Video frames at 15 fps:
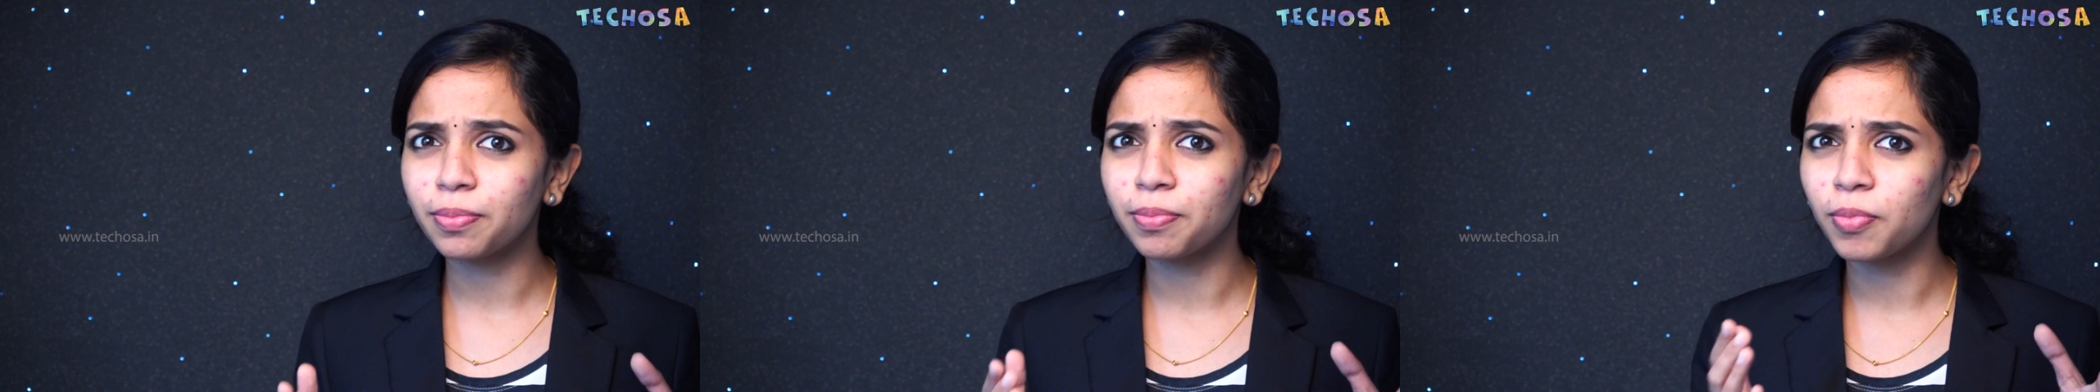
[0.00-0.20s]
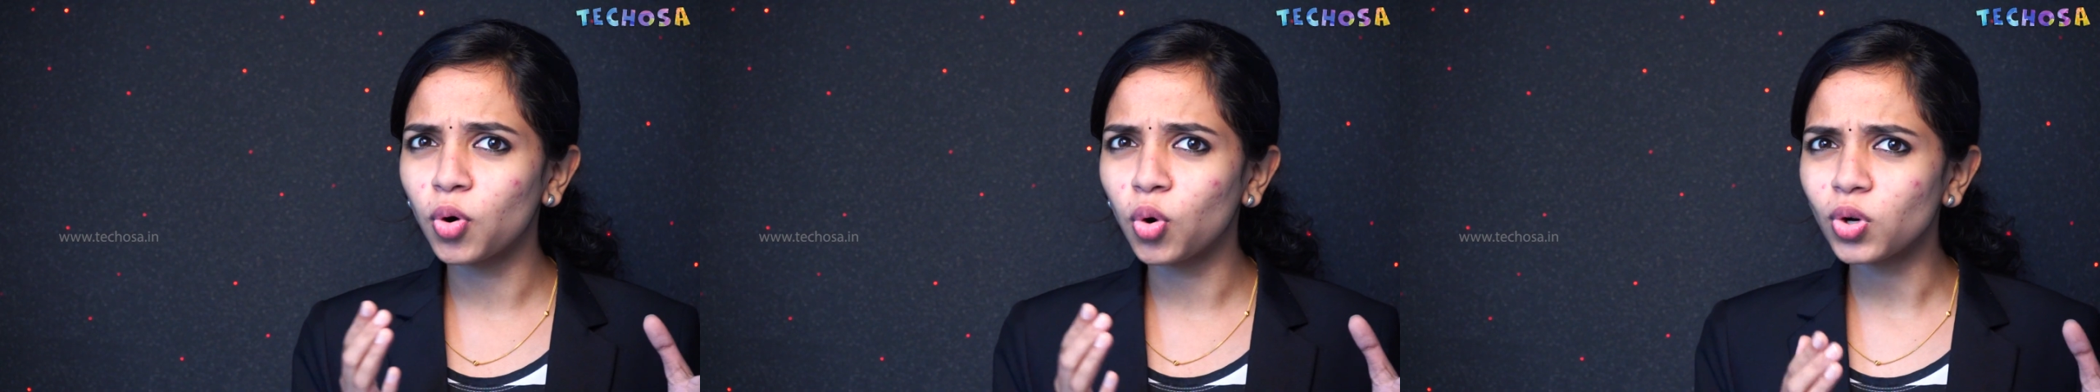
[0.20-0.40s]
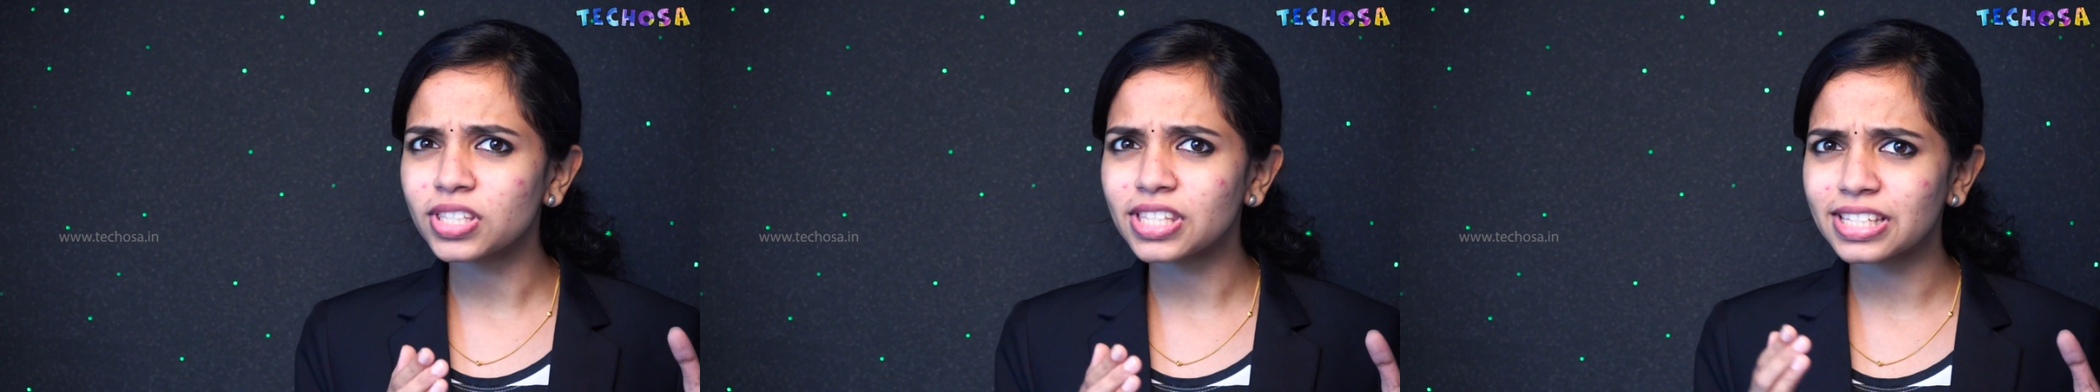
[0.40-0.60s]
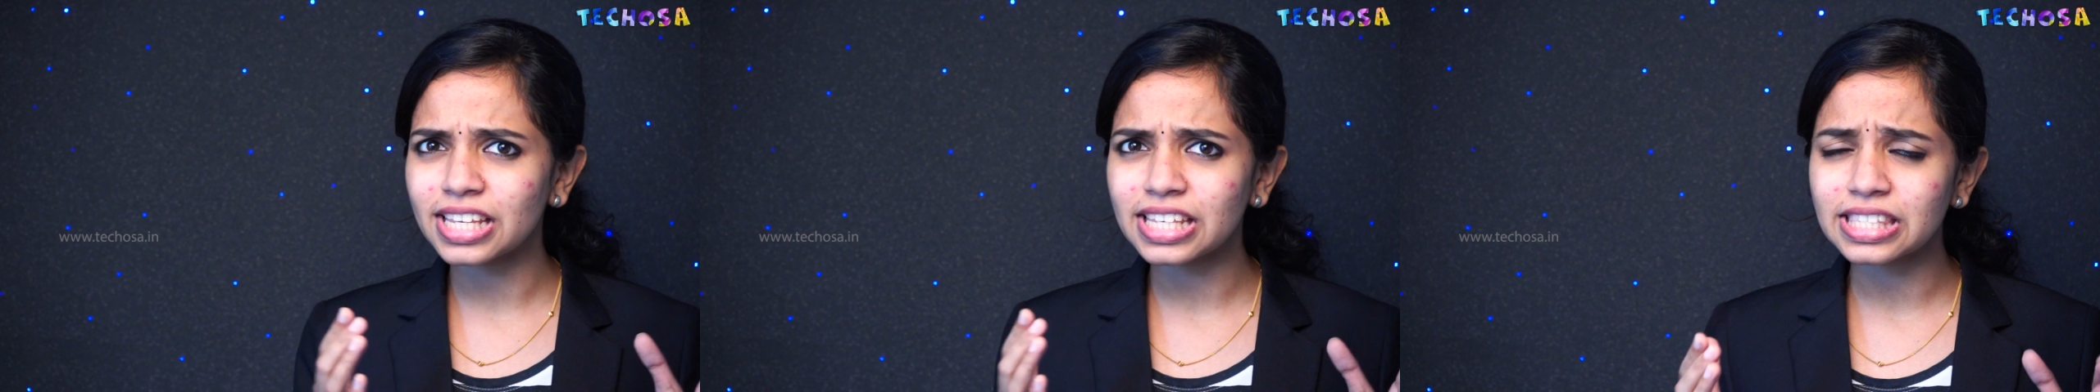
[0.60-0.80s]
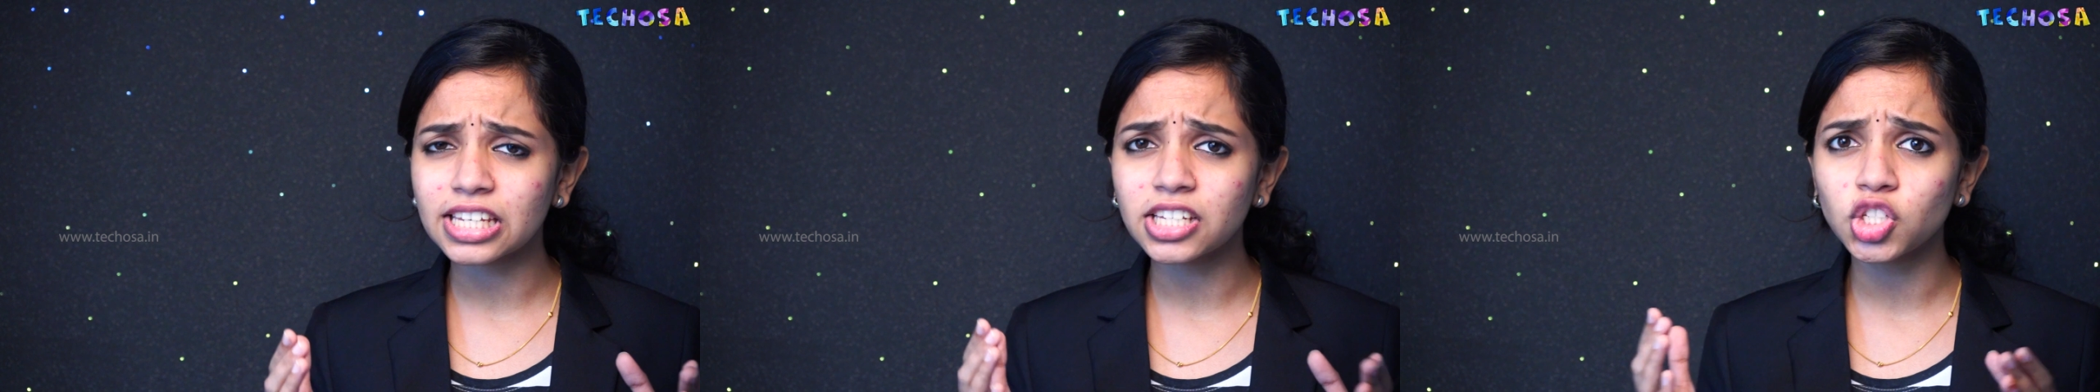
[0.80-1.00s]
most
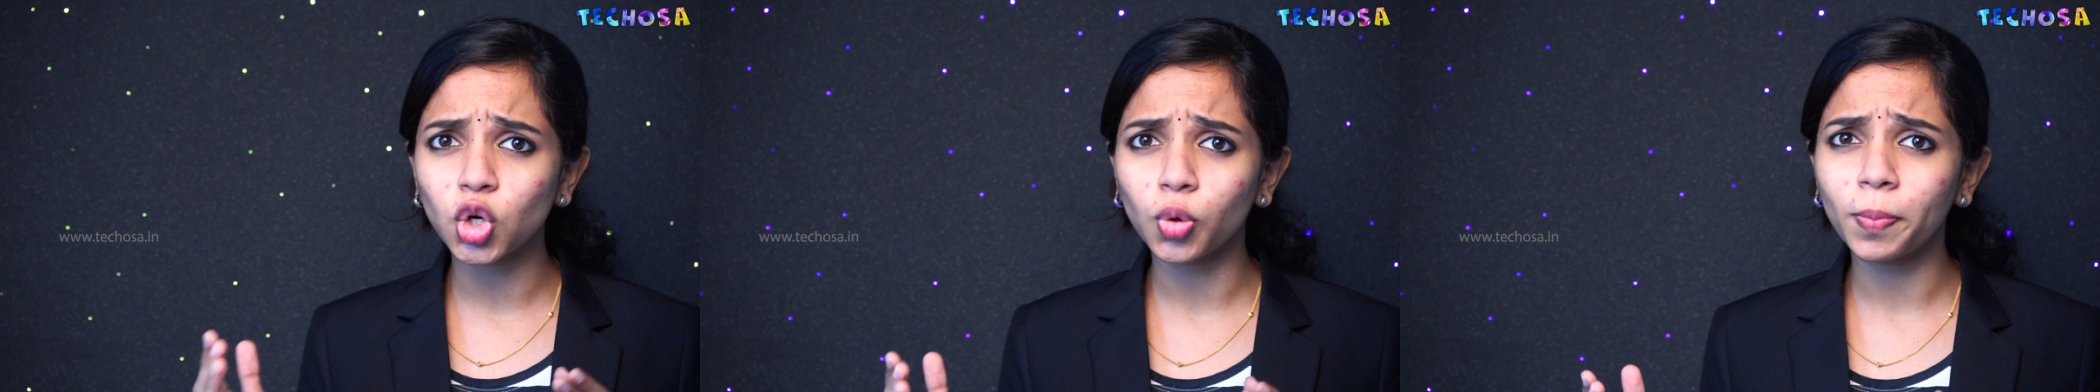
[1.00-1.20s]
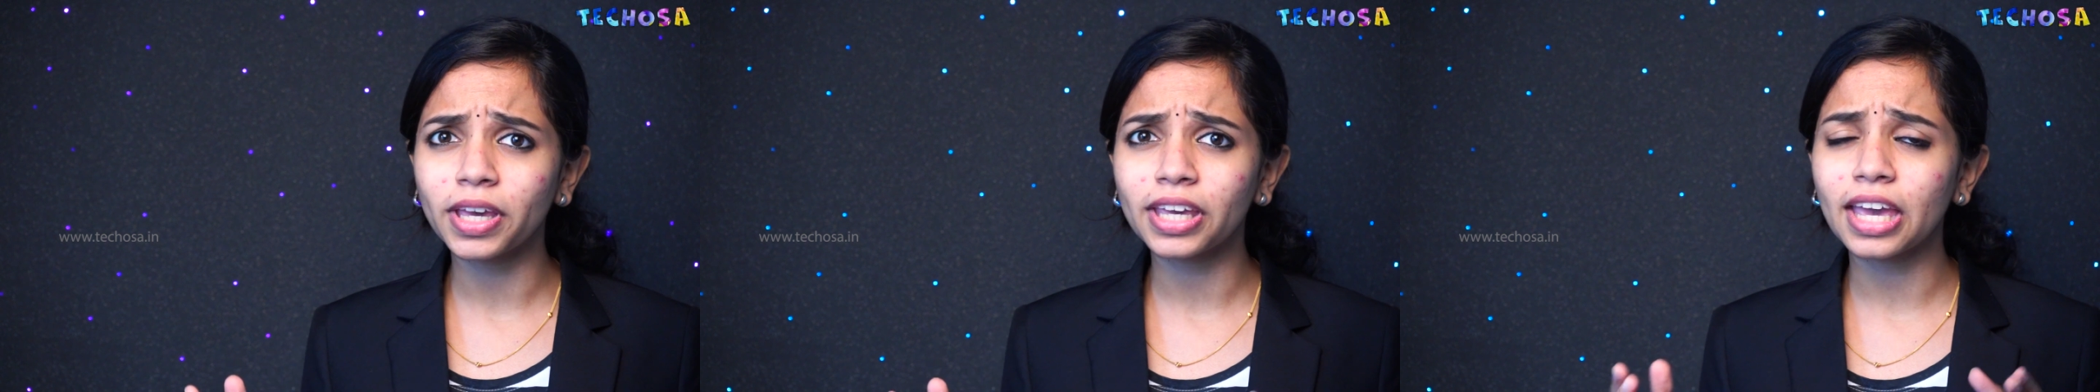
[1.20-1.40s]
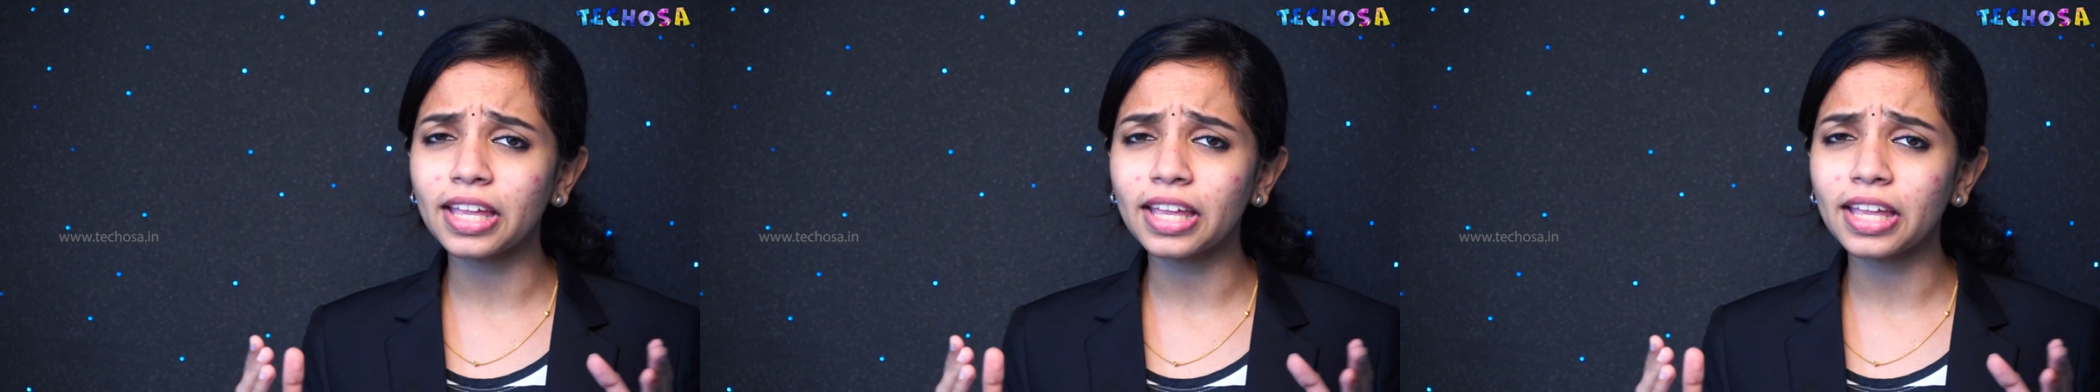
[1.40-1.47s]
suggested topic